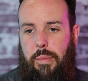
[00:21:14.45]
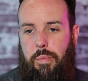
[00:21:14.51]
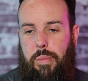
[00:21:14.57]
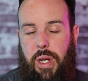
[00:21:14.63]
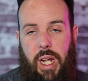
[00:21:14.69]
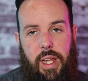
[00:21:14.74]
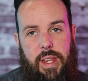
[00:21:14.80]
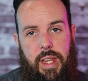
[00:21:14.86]

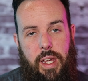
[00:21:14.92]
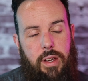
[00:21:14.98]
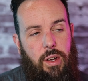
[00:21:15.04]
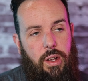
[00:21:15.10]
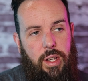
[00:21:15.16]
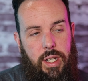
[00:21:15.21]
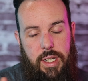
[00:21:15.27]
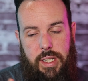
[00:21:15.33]
But I think
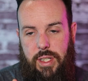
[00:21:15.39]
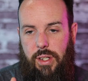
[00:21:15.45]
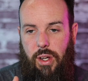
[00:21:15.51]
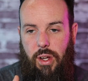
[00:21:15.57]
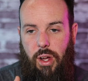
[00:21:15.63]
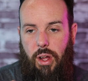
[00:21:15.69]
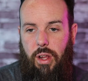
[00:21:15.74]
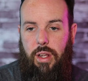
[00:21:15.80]
I'll list
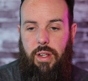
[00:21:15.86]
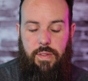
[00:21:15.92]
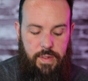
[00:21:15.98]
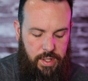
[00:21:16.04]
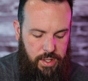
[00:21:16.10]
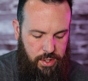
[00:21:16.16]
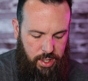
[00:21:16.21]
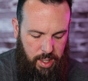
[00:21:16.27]
all
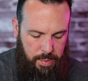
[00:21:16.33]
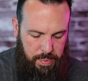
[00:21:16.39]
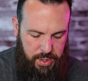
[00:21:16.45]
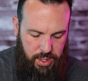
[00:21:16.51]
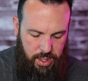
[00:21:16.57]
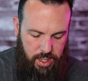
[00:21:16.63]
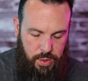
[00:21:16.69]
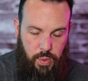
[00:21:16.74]
of the
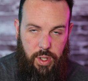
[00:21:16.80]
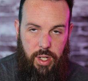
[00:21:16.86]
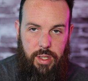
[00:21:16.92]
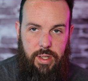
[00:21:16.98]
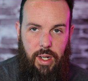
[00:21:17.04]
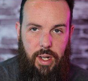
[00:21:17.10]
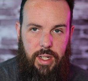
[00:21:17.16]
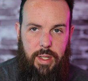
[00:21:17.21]
scriptures where
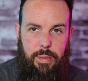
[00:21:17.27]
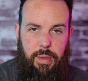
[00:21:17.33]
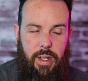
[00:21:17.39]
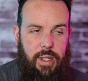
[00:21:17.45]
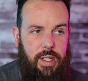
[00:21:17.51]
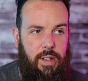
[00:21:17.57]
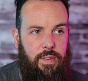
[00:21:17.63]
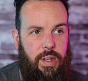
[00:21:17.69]
it talks
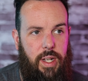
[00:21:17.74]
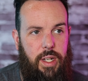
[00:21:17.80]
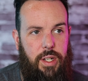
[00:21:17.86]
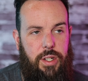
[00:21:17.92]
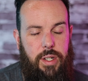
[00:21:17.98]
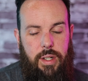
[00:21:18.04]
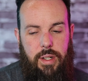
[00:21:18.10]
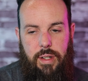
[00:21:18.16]
about
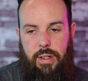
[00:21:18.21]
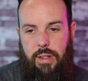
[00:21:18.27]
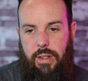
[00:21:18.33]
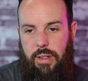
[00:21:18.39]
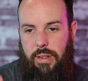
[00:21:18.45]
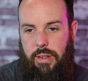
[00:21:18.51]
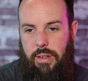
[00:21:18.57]
divination.